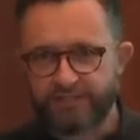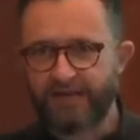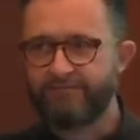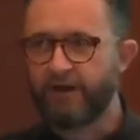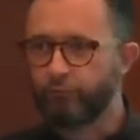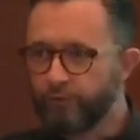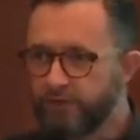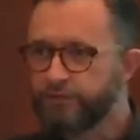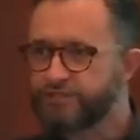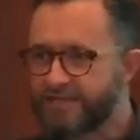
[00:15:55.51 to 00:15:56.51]
to have that
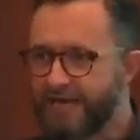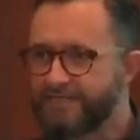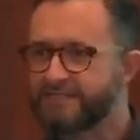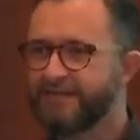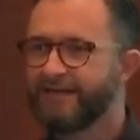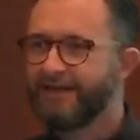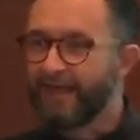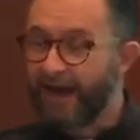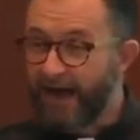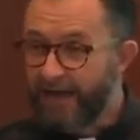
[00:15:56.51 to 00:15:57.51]
real sense
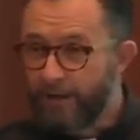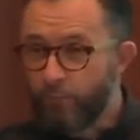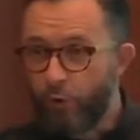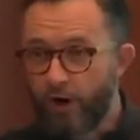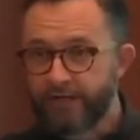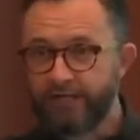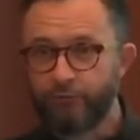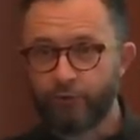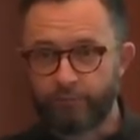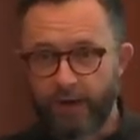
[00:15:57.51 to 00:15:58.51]
that I am
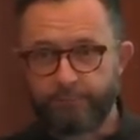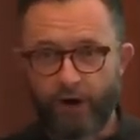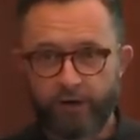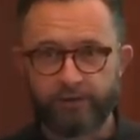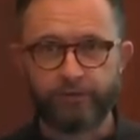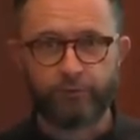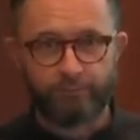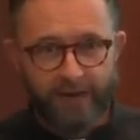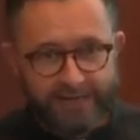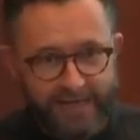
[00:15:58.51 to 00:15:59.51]
walking with my partner, with
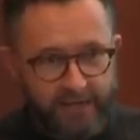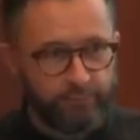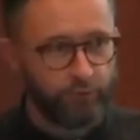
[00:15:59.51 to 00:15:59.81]
my neighbor,